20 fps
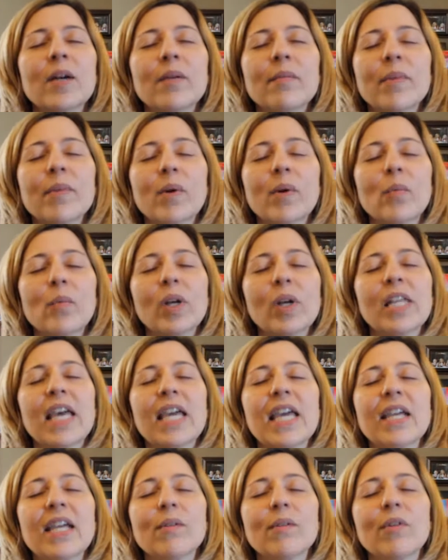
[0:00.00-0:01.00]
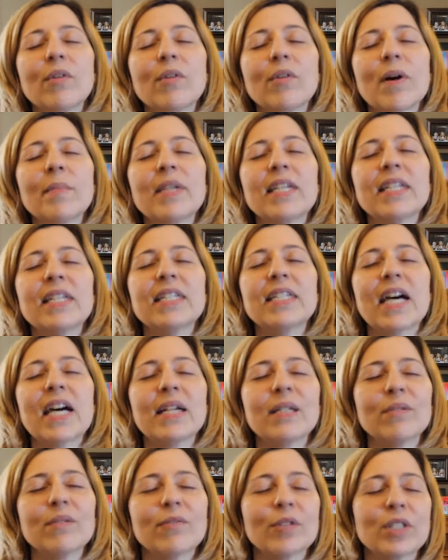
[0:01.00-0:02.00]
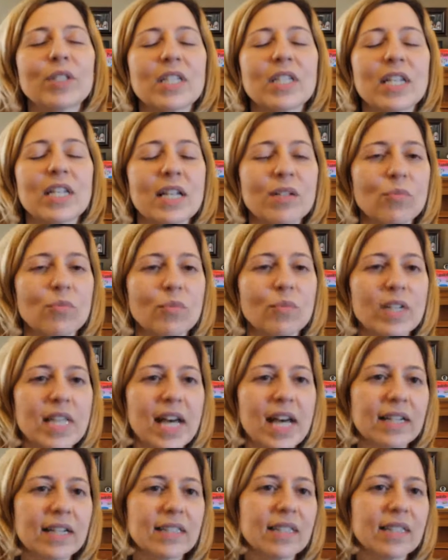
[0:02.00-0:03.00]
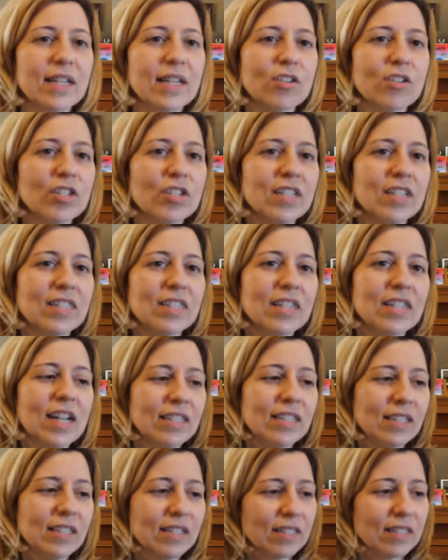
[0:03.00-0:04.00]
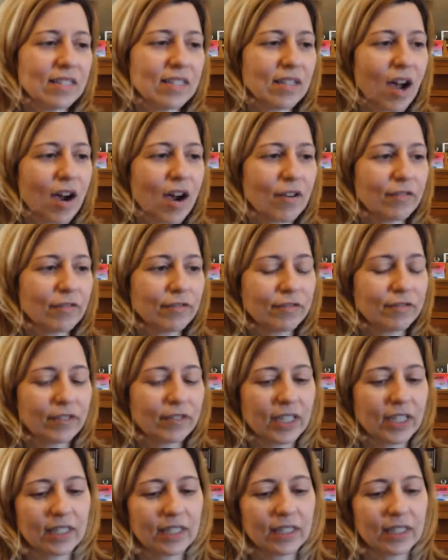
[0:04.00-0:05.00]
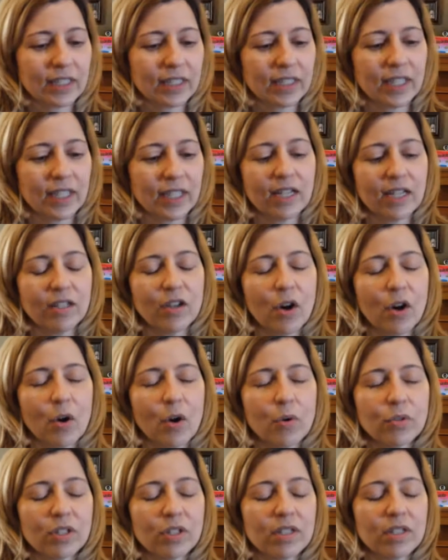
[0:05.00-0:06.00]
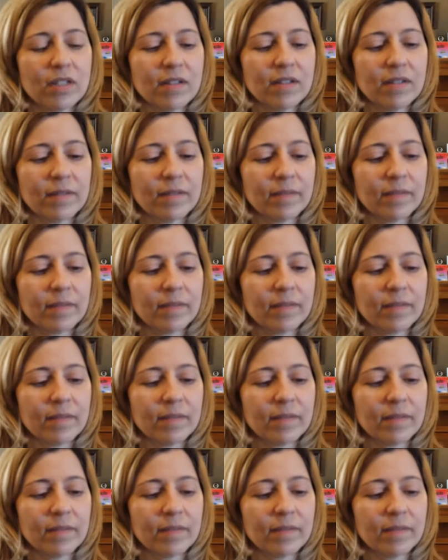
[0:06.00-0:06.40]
But we're laying with mommy and daddy for today's relaxation. It's nice and soft and cozy.